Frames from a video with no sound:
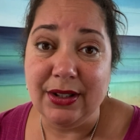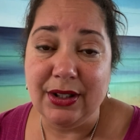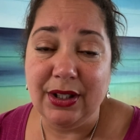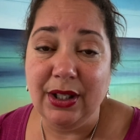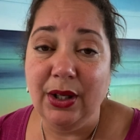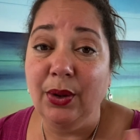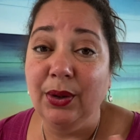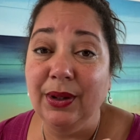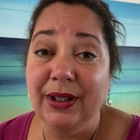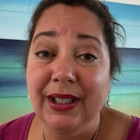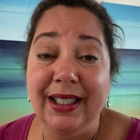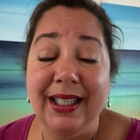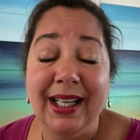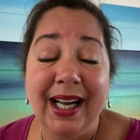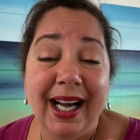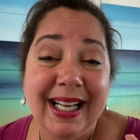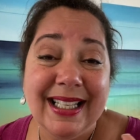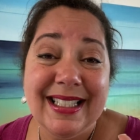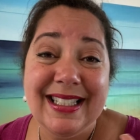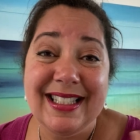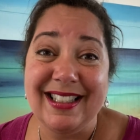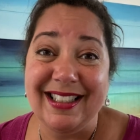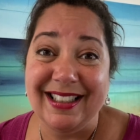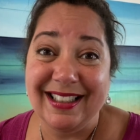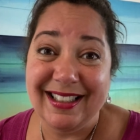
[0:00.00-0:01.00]
The only
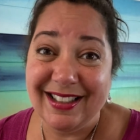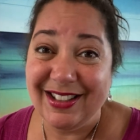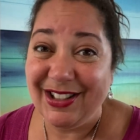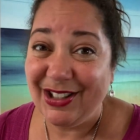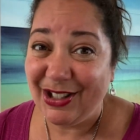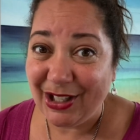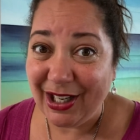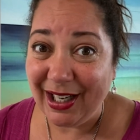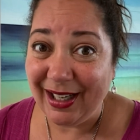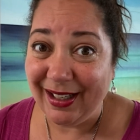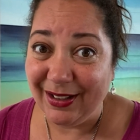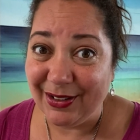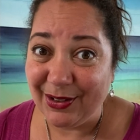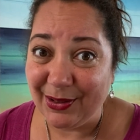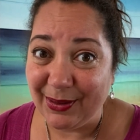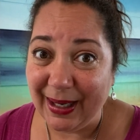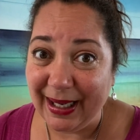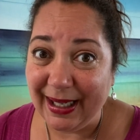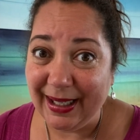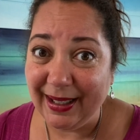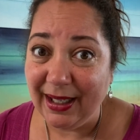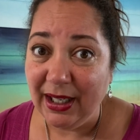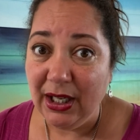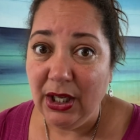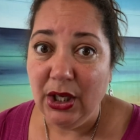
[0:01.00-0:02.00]
constant is change,
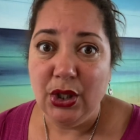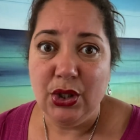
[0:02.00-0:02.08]
right?